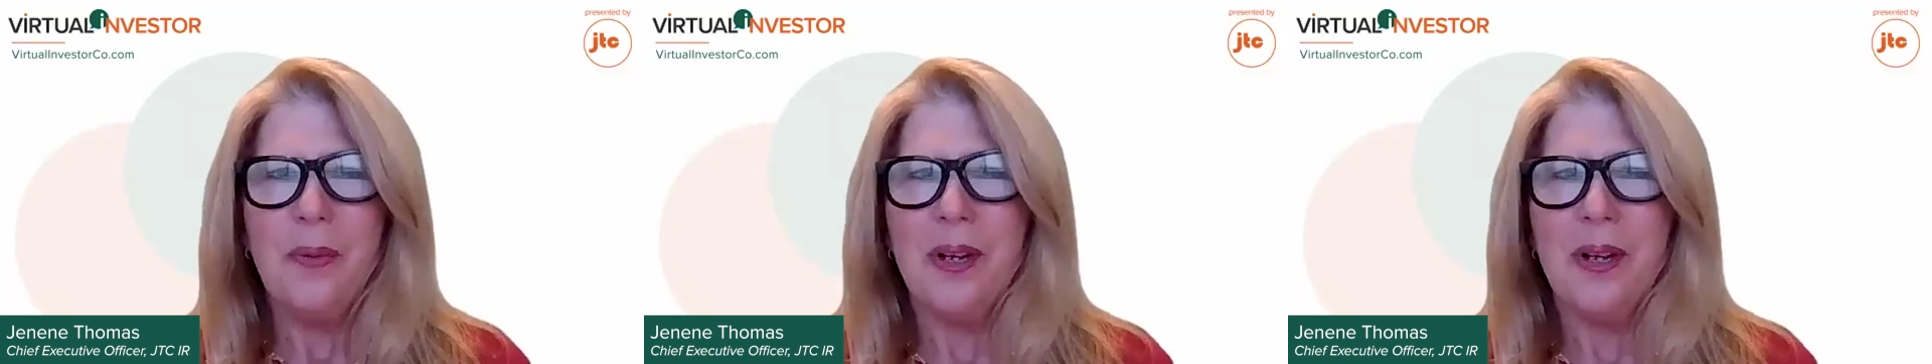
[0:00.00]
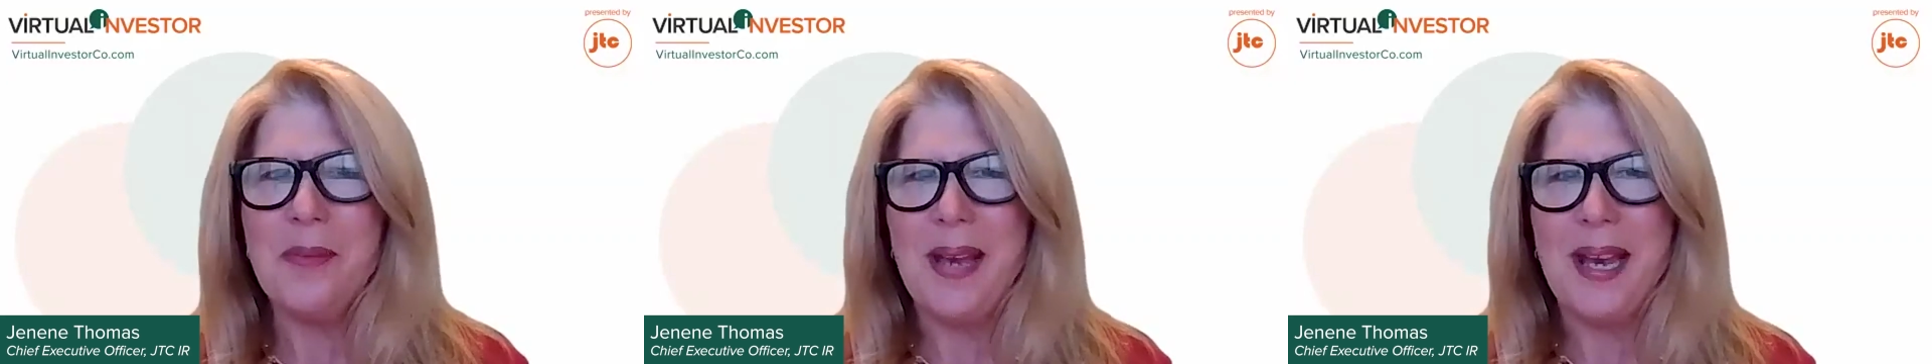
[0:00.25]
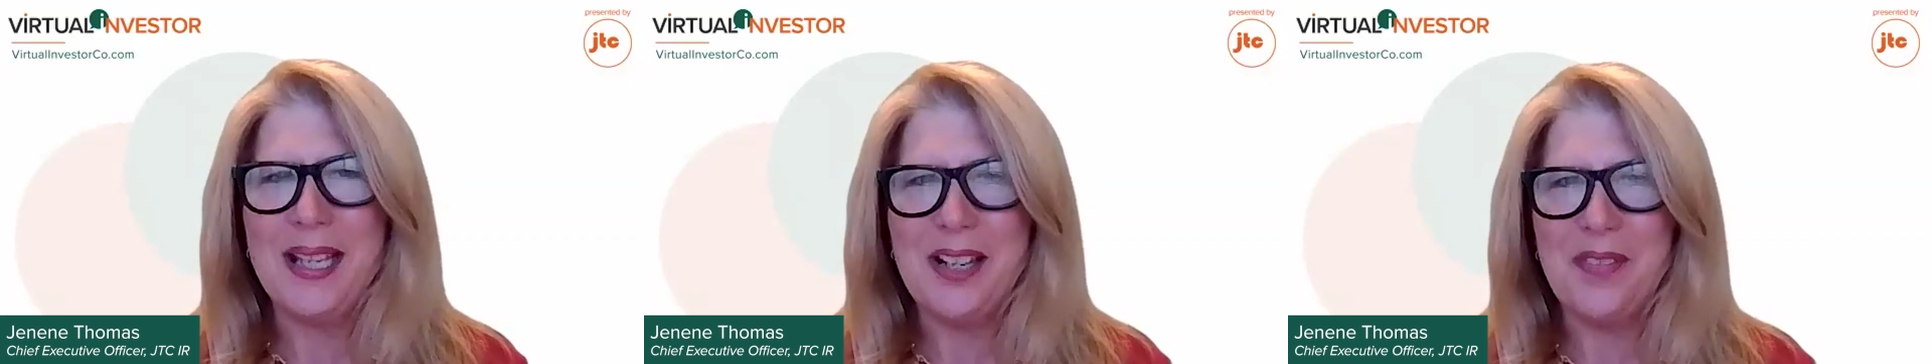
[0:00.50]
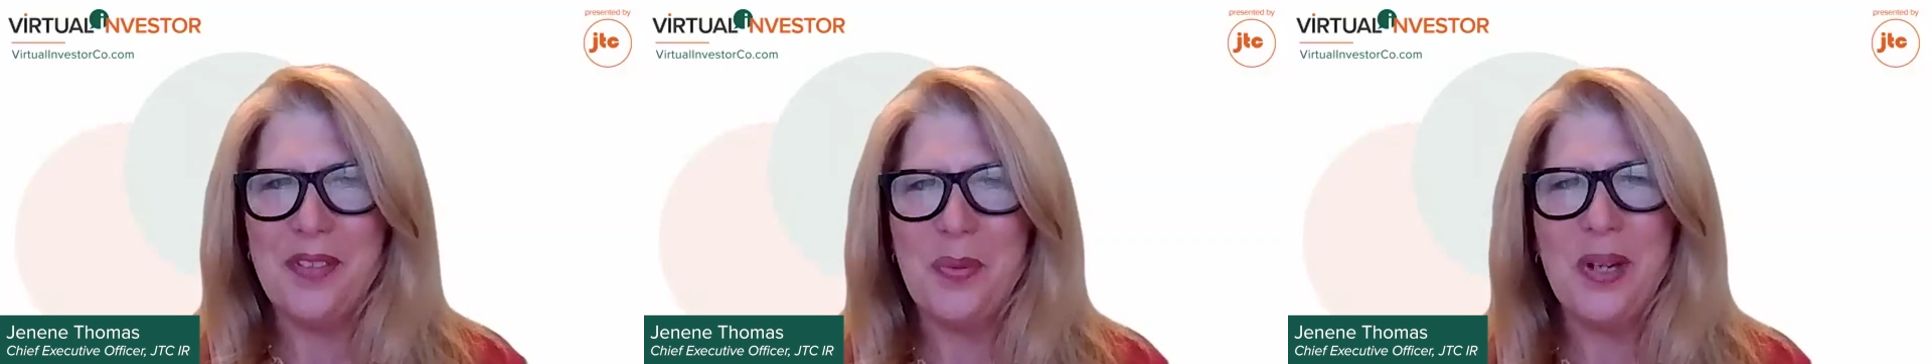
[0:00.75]
Welcome back,
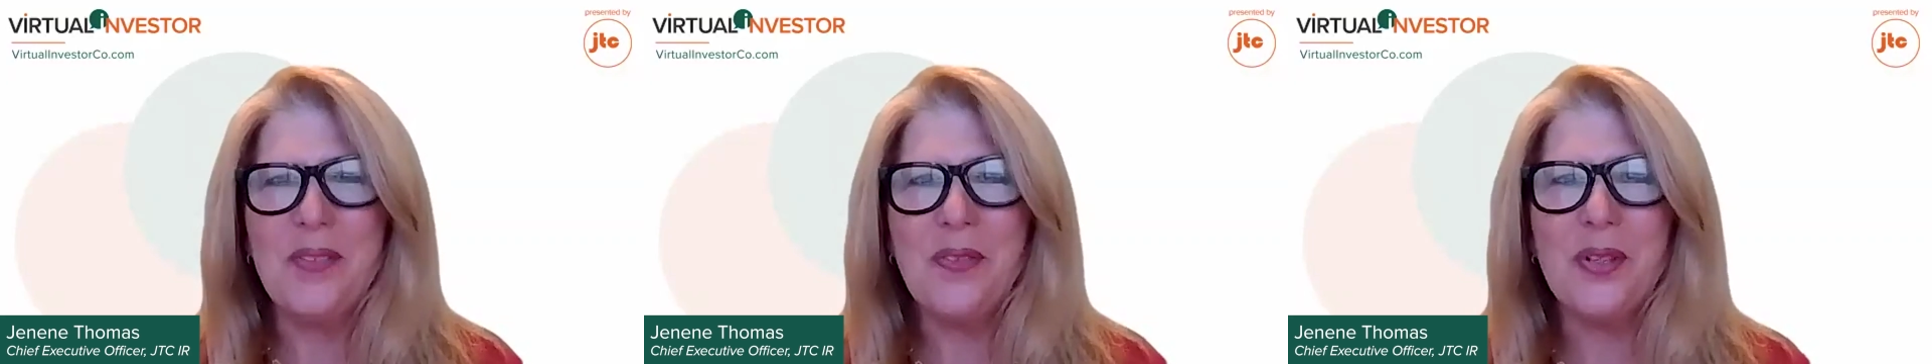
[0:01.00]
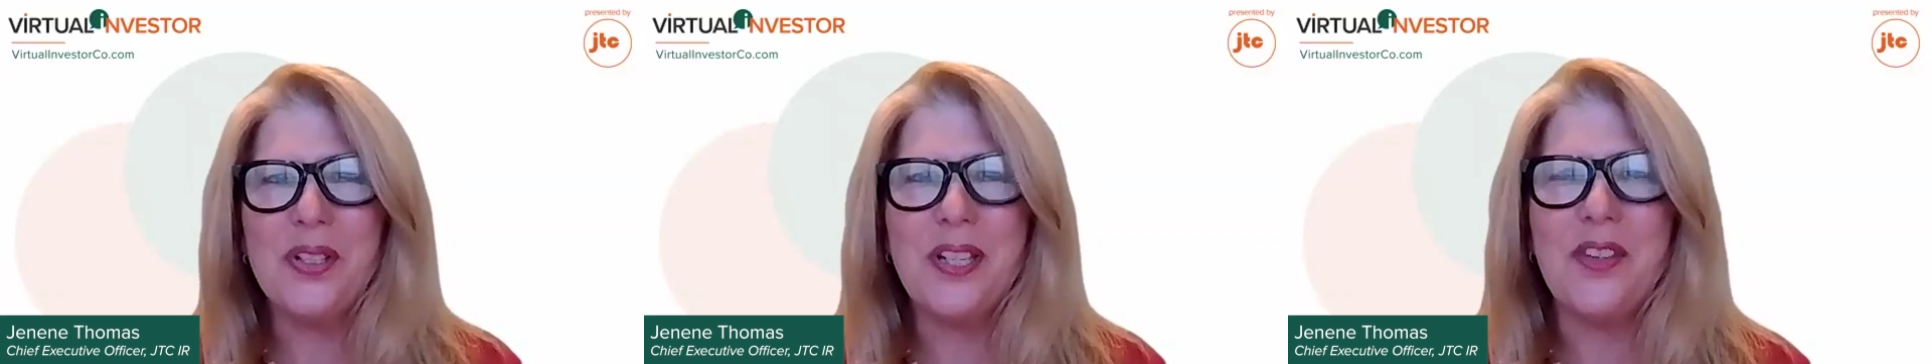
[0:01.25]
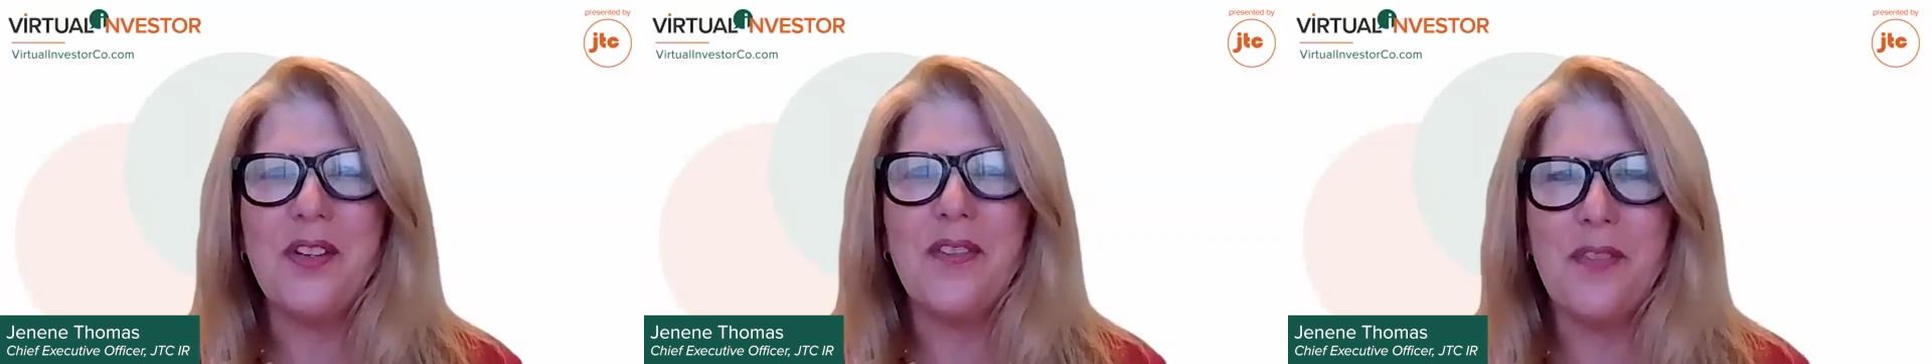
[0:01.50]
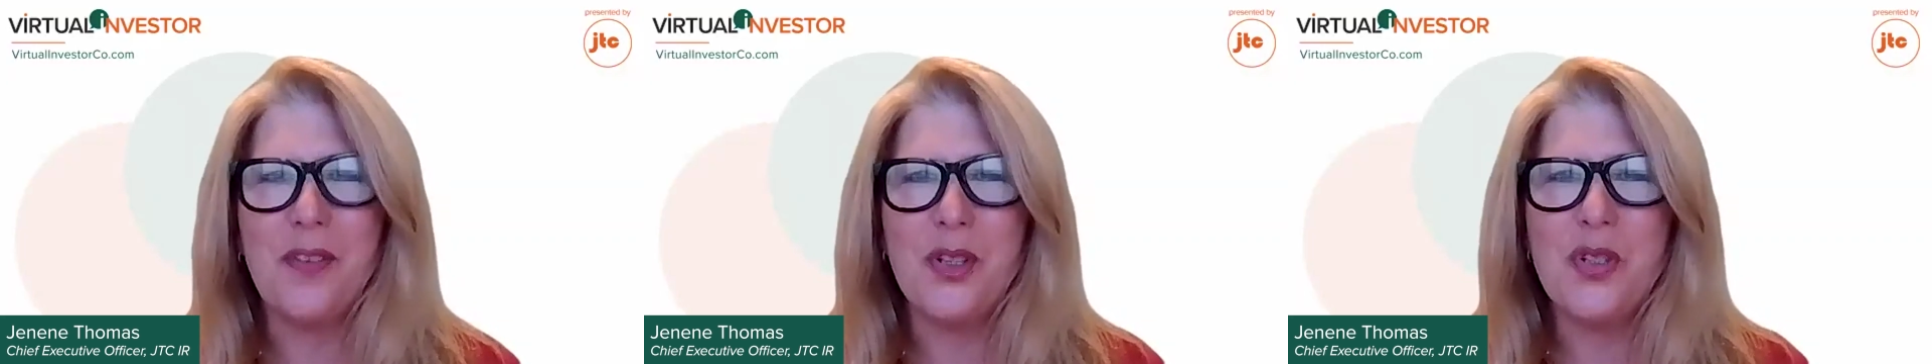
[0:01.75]
everyone, for another
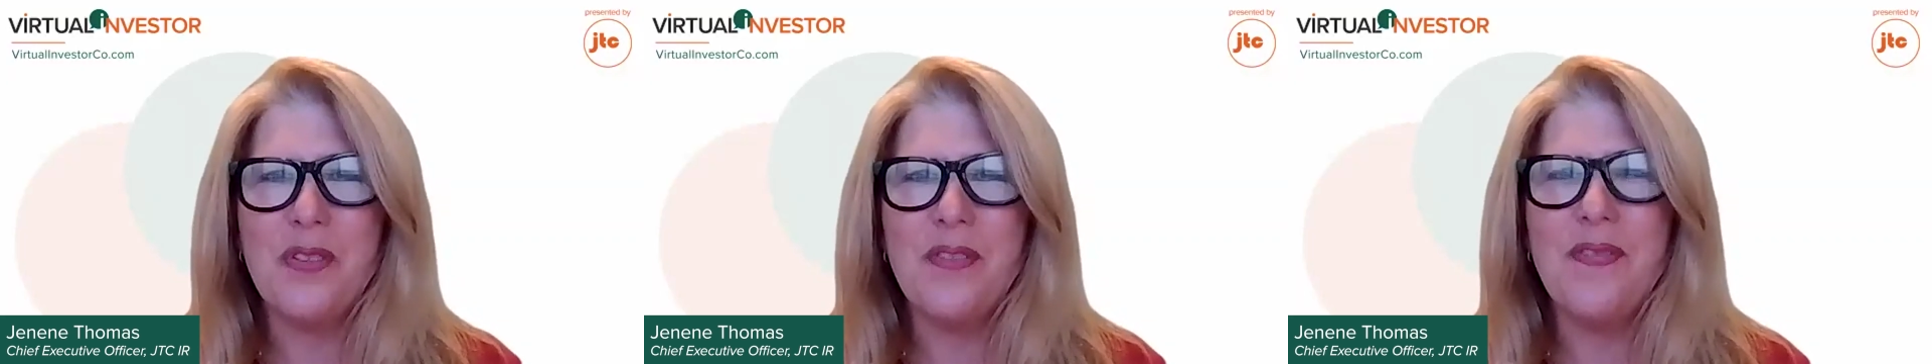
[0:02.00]
Virtual